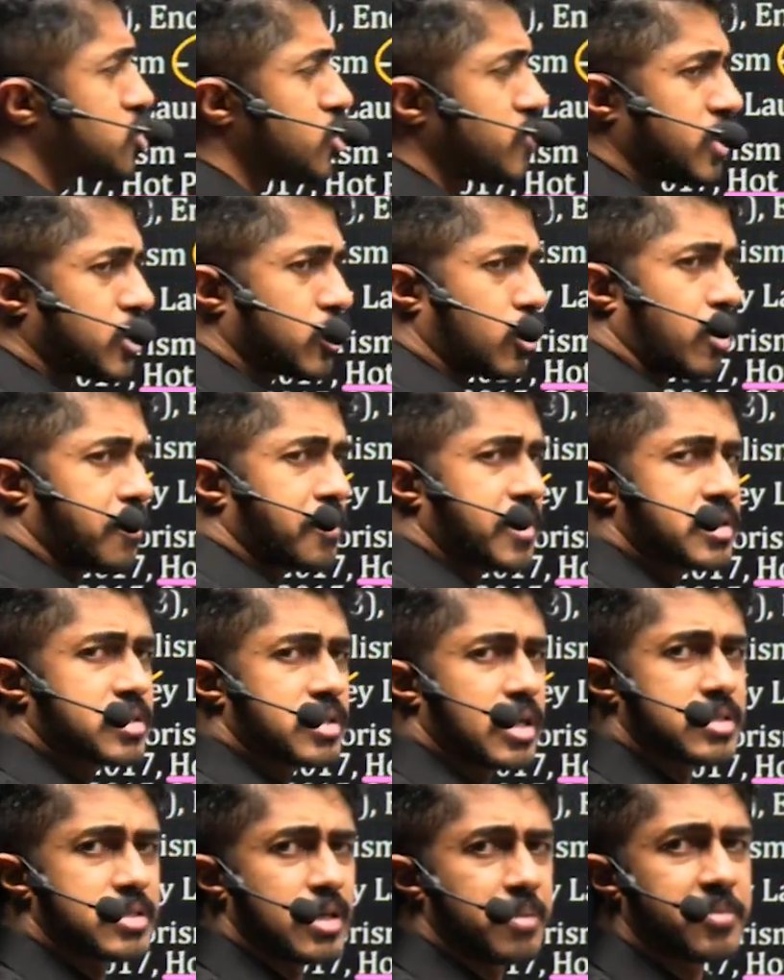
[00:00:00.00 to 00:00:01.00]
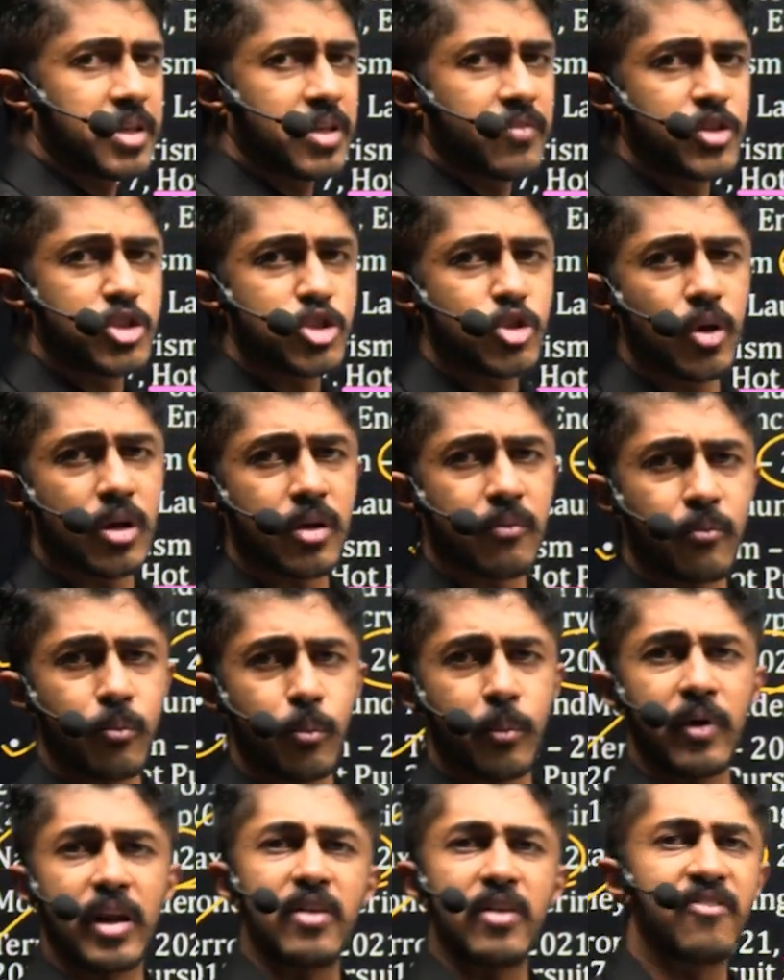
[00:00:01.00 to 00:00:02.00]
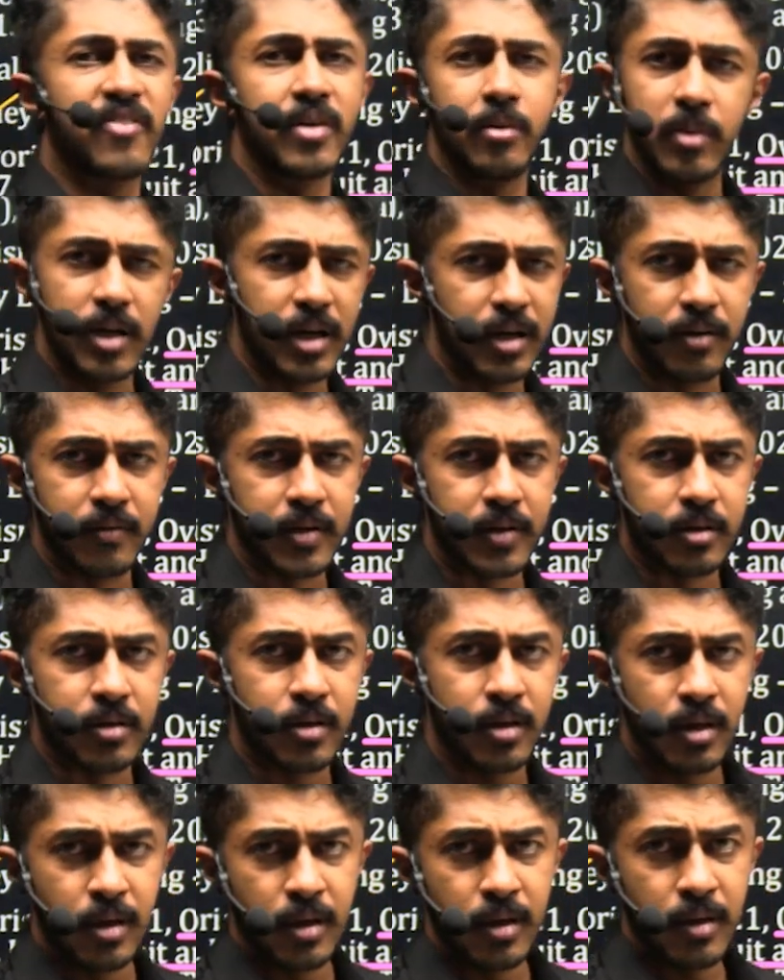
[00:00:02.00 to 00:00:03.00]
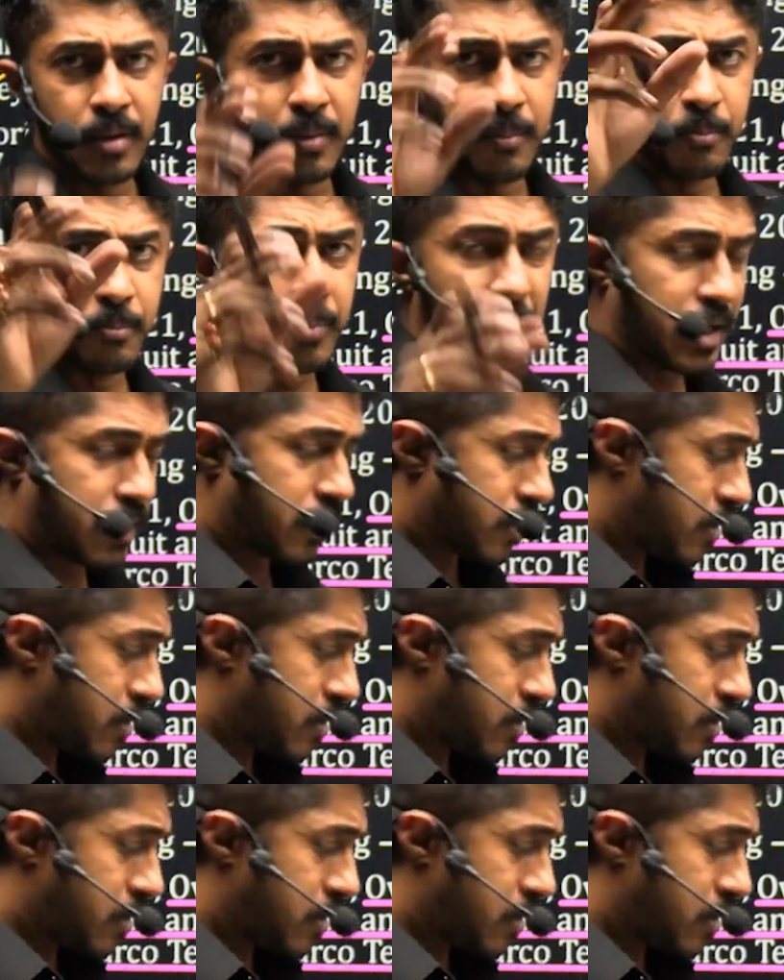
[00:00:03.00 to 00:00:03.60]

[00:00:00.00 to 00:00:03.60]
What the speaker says: topics are something which you are very familiar with. But